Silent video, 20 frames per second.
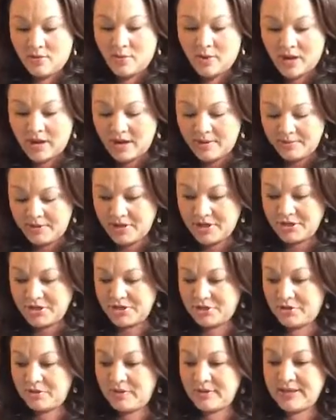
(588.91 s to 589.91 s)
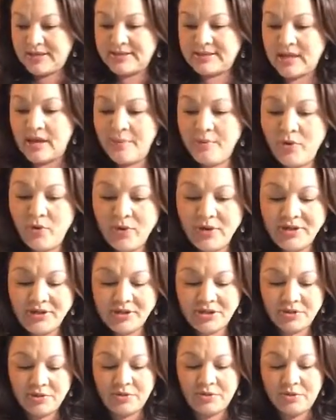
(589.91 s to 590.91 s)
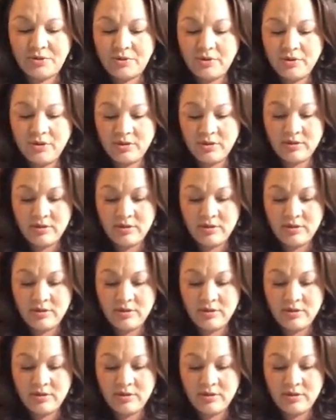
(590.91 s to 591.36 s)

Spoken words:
what I'm going to do is I'm going to